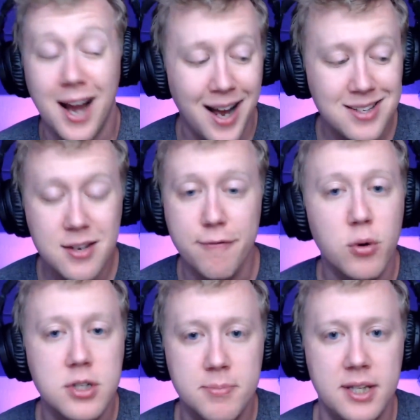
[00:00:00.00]
And honestly,
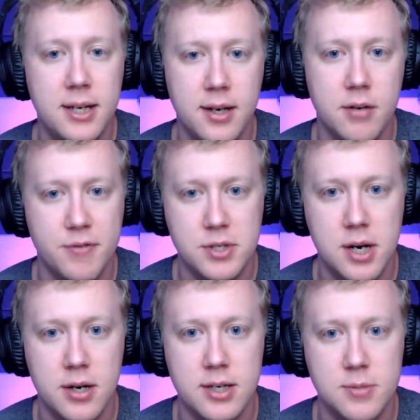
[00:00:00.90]
$14 million a year for
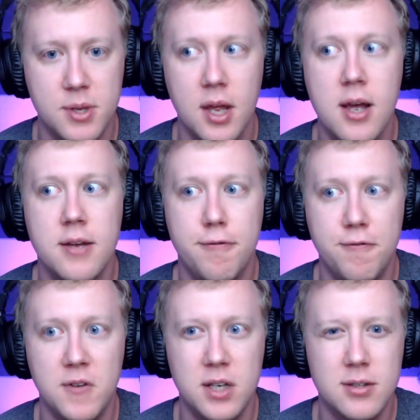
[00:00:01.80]
Za'Darius Smith
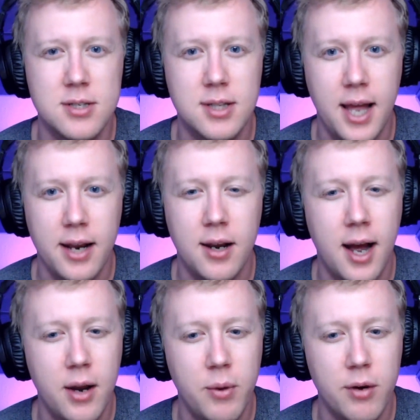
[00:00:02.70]
feels like
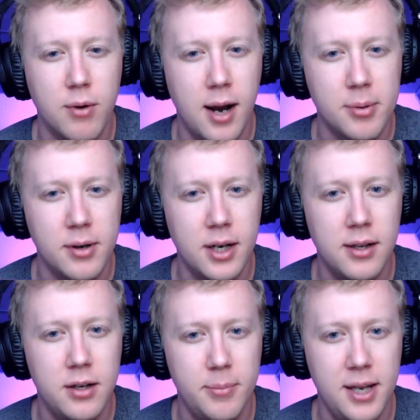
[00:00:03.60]
highway robbery a
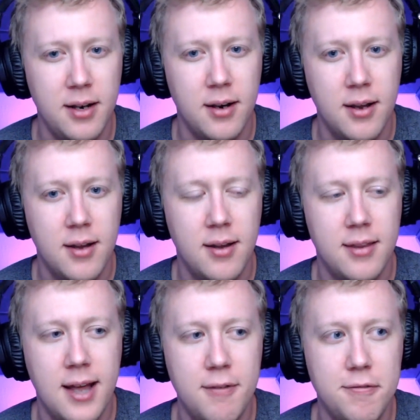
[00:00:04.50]
little bit.
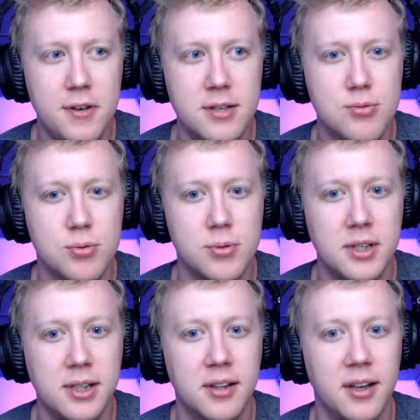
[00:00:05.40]
That feels
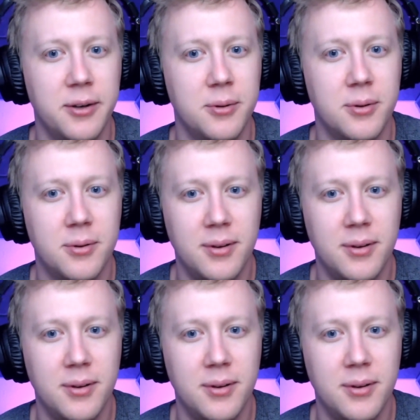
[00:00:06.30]
really low.